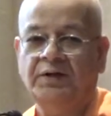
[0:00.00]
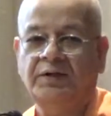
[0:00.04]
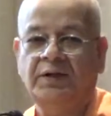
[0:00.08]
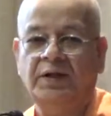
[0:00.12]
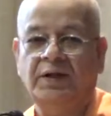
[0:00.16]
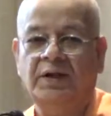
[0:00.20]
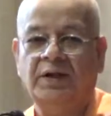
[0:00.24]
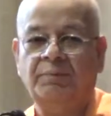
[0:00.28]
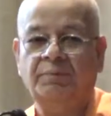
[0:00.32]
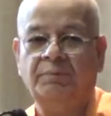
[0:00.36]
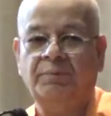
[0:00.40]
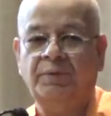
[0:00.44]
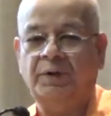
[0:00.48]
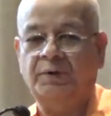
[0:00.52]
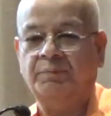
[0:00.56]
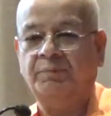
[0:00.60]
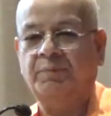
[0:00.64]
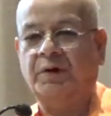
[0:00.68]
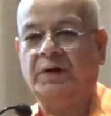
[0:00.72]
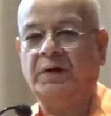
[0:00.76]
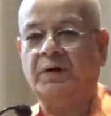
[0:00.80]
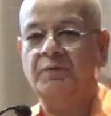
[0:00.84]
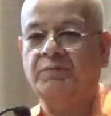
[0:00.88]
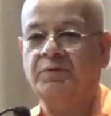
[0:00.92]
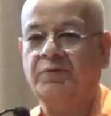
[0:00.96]
it
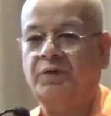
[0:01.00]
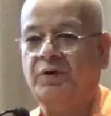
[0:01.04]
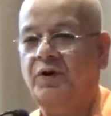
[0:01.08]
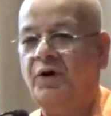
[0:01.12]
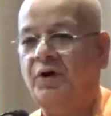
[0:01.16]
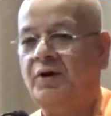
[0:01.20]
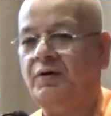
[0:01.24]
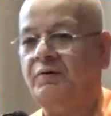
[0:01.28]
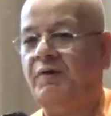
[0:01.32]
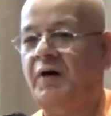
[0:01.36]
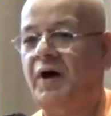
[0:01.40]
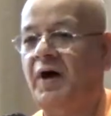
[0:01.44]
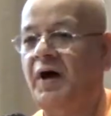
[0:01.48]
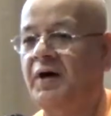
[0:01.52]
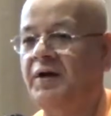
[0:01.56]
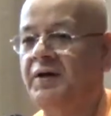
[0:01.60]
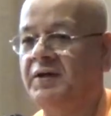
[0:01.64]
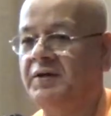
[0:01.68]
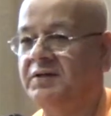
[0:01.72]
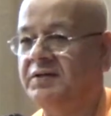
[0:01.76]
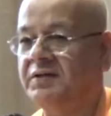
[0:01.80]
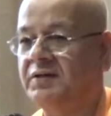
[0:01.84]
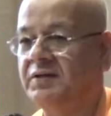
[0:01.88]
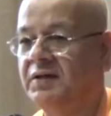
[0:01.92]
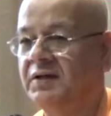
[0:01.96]
becomes a lot of
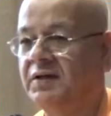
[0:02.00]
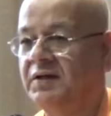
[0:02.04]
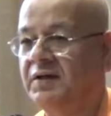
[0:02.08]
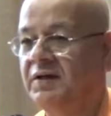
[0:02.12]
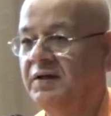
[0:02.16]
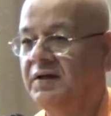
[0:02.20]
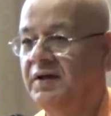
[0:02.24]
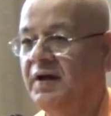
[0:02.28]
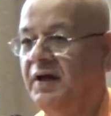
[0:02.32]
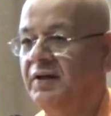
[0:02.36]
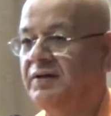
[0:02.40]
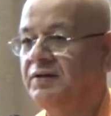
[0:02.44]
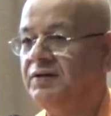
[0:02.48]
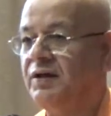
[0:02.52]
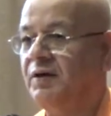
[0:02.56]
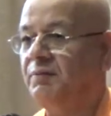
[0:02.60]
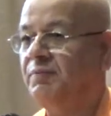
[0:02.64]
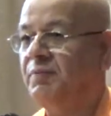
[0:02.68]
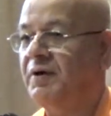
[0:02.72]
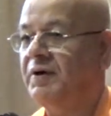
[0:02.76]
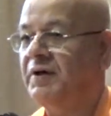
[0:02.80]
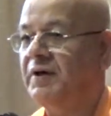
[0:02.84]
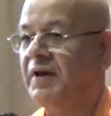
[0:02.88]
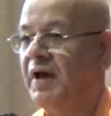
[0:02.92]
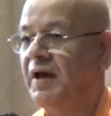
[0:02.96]
ice, and
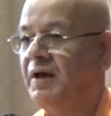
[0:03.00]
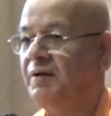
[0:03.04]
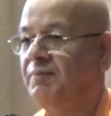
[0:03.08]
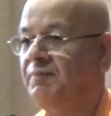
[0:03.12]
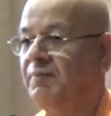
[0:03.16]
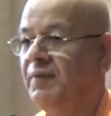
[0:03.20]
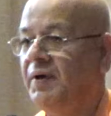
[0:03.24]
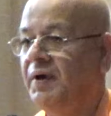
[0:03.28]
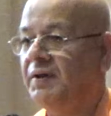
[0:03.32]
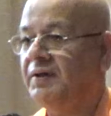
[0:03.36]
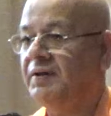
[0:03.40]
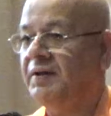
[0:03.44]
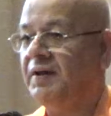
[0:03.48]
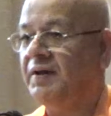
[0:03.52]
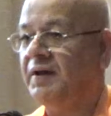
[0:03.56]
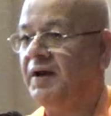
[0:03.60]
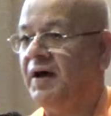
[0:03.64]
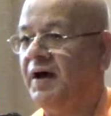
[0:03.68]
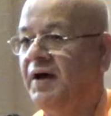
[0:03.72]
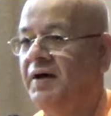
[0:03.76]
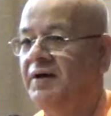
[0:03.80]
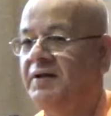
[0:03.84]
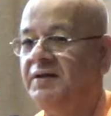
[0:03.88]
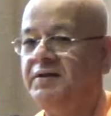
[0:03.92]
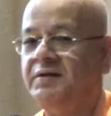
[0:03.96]
summertime that
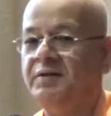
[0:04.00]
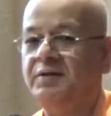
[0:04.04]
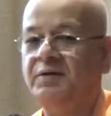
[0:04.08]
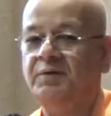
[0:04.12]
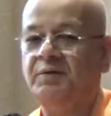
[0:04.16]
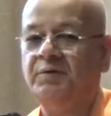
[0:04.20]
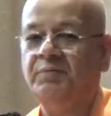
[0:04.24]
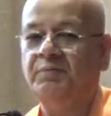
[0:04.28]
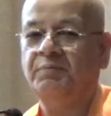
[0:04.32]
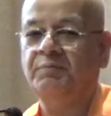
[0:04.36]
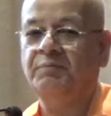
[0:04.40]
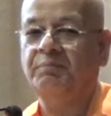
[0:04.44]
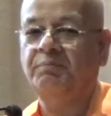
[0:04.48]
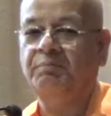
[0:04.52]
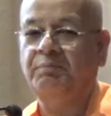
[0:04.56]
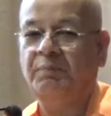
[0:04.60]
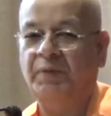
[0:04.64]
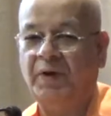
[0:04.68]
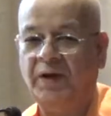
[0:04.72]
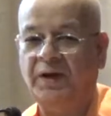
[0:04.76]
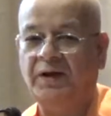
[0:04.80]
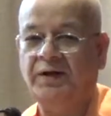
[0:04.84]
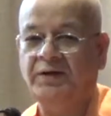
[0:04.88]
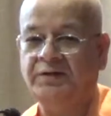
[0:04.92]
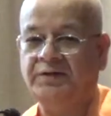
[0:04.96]
ice
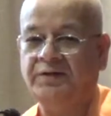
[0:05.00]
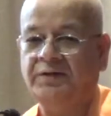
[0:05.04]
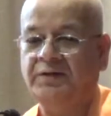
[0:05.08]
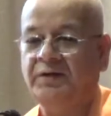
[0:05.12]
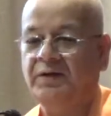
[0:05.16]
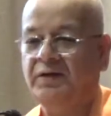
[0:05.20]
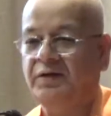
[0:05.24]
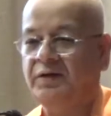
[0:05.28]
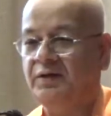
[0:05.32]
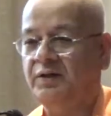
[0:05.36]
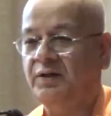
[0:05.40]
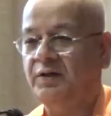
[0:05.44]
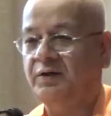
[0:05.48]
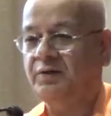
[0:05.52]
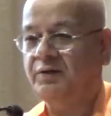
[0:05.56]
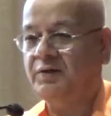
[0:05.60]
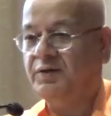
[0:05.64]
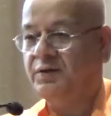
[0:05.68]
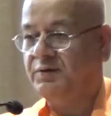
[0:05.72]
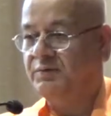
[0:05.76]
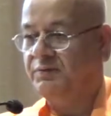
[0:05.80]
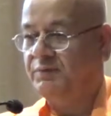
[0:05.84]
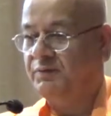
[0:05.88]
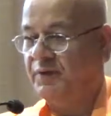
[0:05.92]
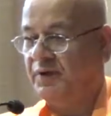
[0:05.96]
melts.
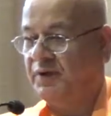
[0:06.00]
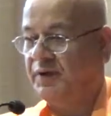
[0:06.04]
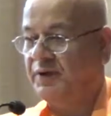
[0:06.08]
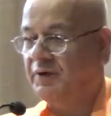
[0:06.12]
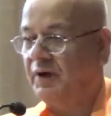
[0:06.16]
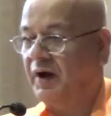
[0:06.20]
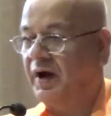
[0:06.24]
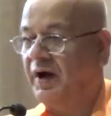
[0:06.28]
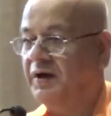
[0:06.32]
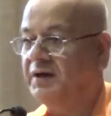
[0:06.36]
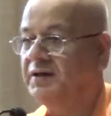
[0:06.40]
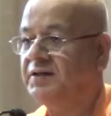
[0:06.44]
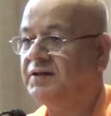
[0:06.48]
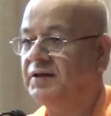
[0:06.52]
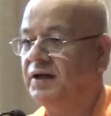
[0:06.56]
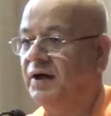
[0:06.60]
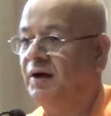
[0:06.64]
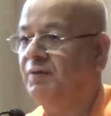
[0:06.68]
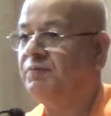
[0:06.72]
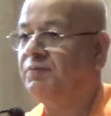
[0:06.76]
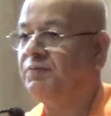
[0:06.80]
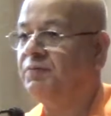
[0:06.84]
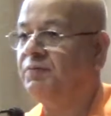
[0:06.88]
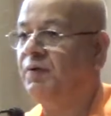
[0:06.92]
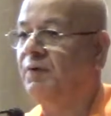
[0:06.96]
This very ice
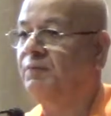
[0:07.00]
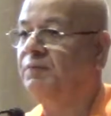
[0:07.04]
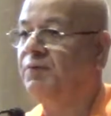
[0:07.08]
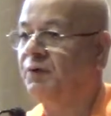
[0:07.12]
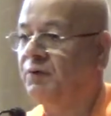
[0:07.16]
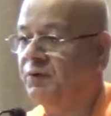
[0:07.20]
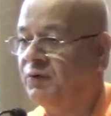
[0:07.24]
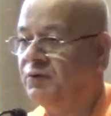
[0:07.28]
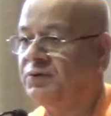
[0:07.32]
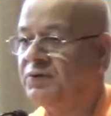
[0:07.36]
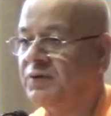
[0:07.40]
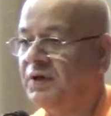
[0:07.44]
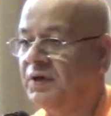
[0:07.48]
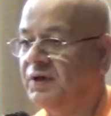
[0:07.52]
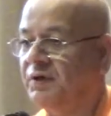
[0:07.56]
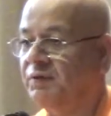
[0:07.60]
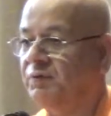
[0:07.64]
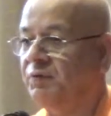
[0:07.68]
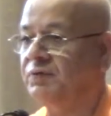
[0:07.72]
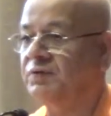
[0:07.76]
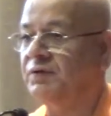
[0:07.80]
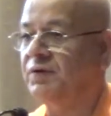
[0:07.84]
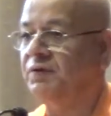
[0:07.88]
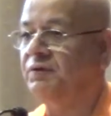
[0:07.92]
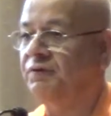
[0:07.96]
comes from the ocean.
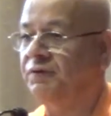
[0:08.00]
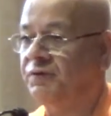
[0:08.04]
Ocean